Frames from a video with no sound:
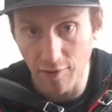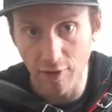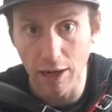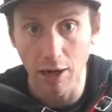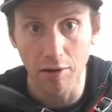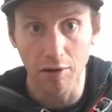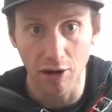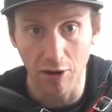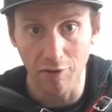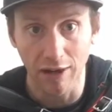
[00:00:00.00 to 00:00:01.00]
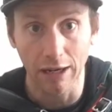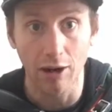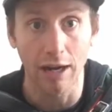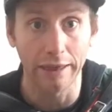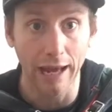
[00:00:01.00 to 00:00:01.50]
finger, 3rd finger,
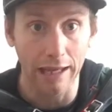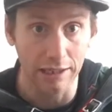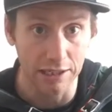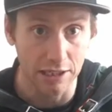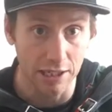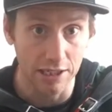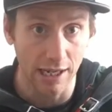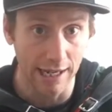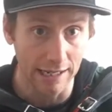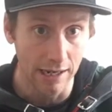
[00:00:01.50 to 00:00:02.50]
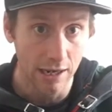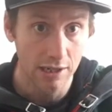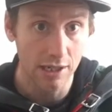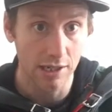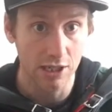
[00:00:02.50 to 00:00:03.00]
and that leads us
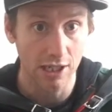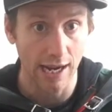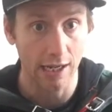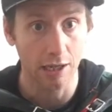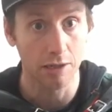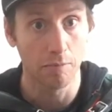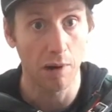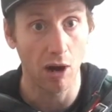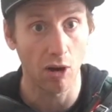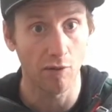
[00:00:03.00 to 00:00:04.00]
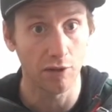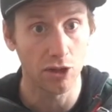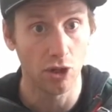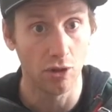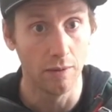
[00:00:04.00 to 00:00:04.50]
into the second part of the
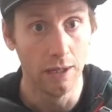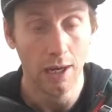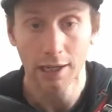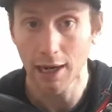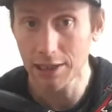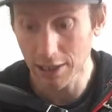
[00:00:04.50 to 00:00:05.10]
tune. Guys,